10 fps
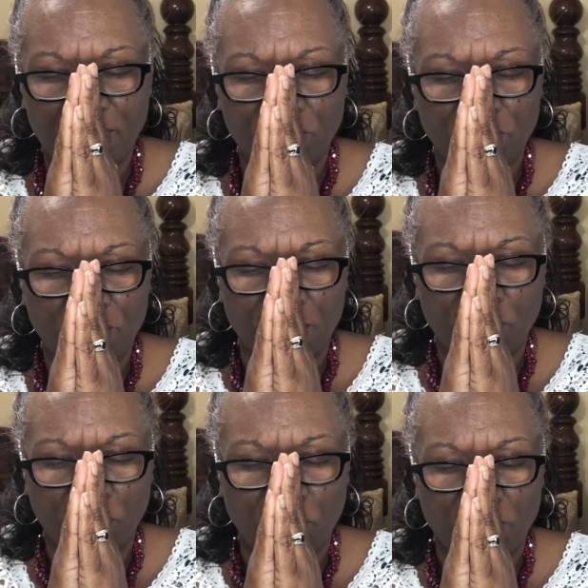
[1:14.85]
each and
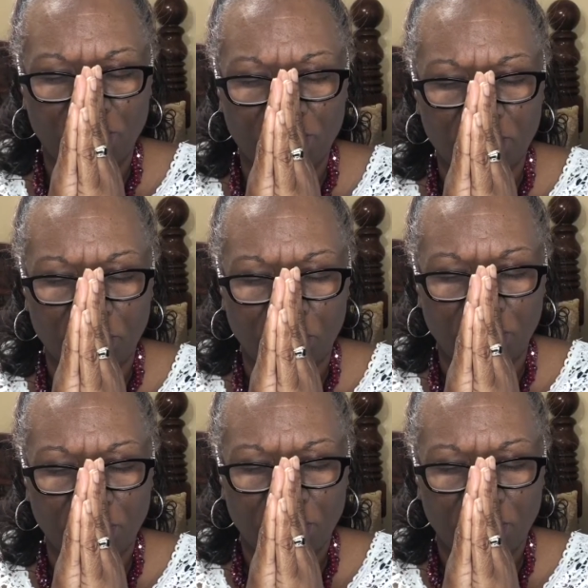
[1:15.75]
every one of us, Lord.